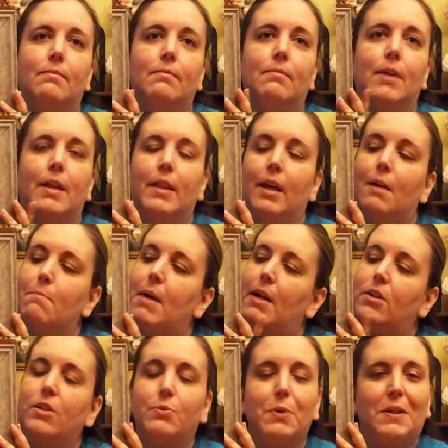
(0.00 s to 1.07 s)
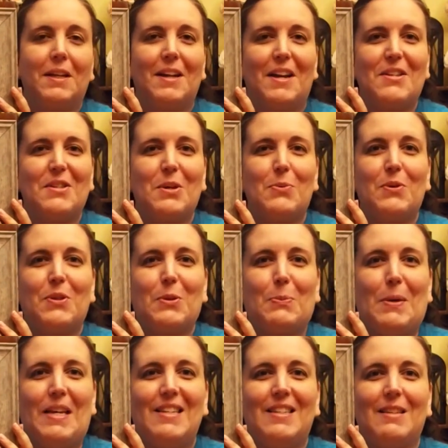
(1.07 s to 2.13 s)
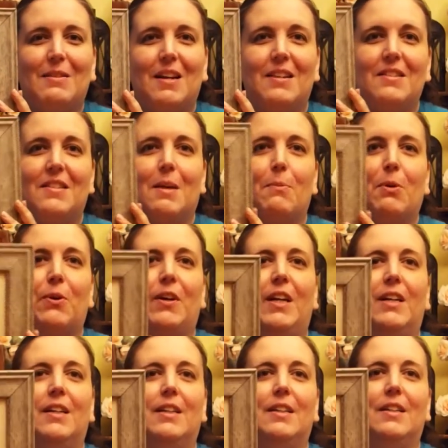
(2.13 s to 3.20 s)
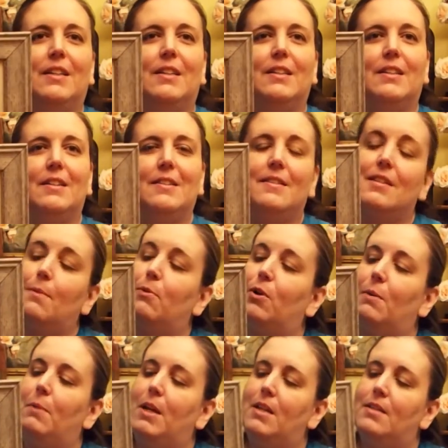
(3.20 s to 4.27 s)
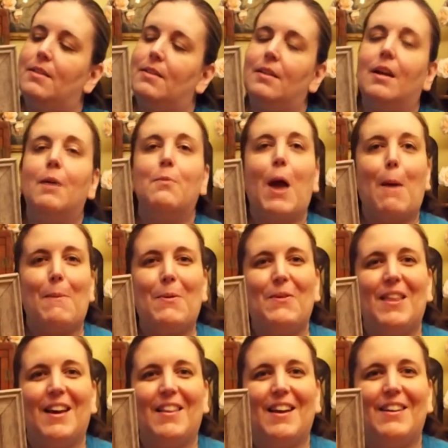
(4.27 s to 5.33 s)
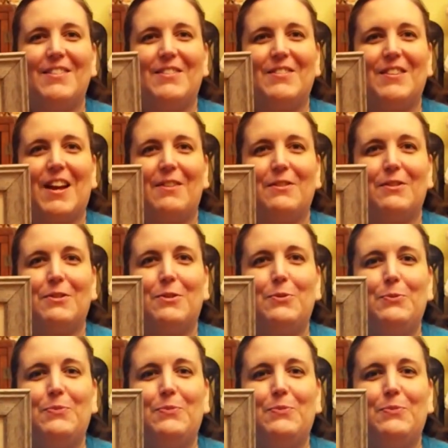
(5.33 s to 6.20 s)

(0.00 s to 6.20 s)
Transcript: I think it matches really nicely with the piece. Nice summery piece. I'm happy with how that turned out too.